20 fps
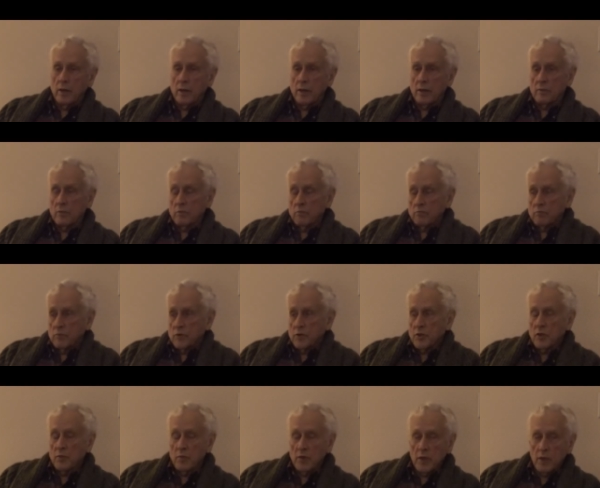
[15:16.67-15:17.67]
I
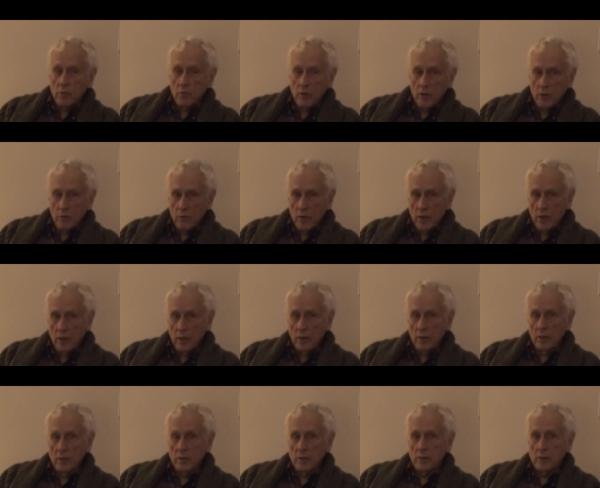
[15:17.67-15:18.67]
did committee work
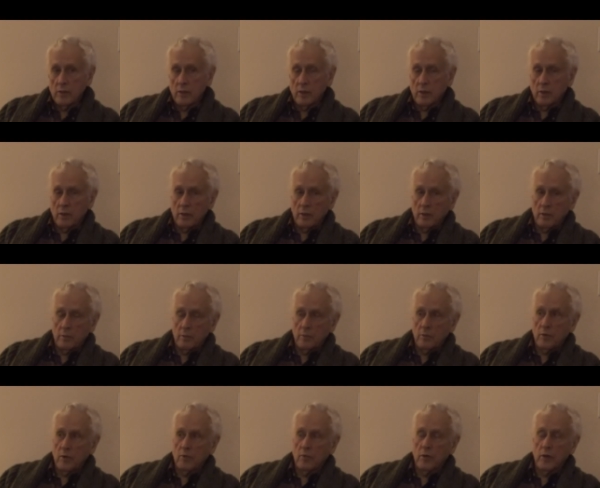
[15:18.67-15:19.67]
well.
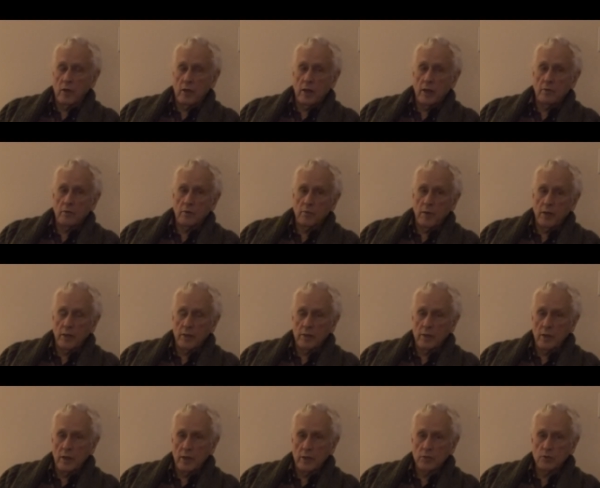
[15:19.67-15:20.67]
Um, but when it came to my
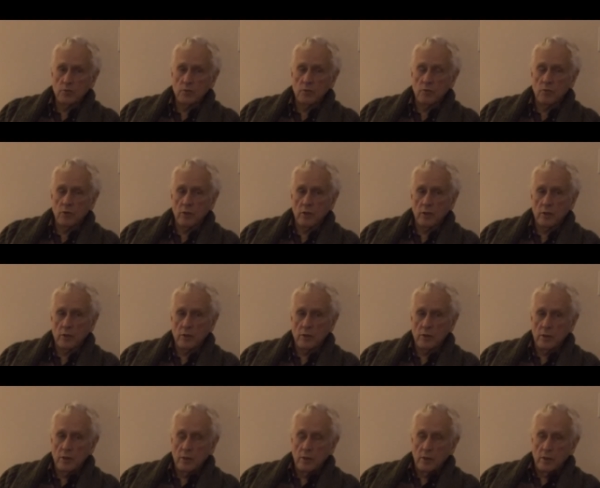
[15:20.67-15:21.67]
intellectual work,
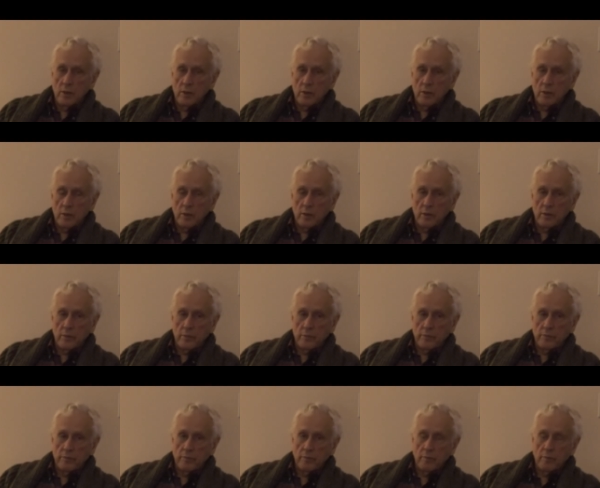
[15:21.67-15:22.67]
uh,
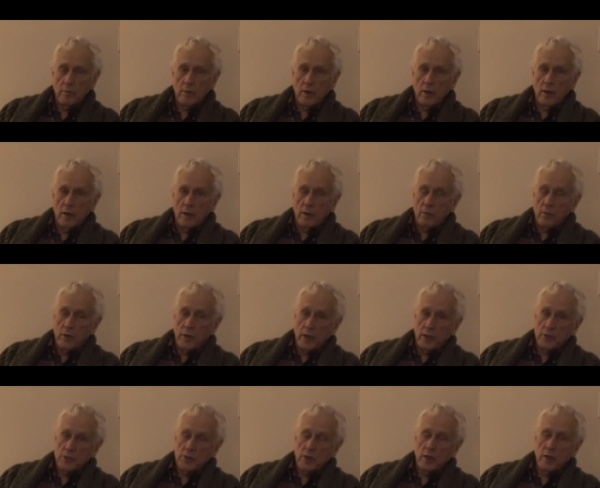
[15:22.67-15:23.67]
when
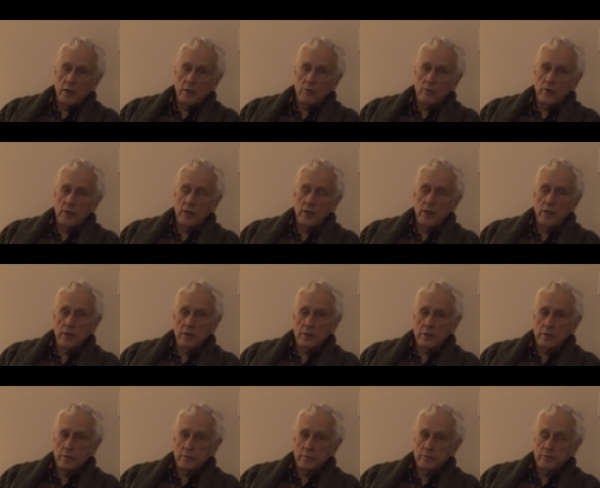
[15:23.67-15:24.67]
I started reading
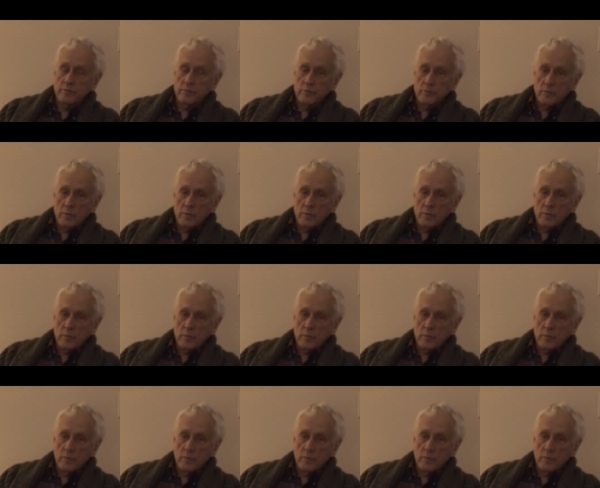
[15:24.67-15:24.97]
and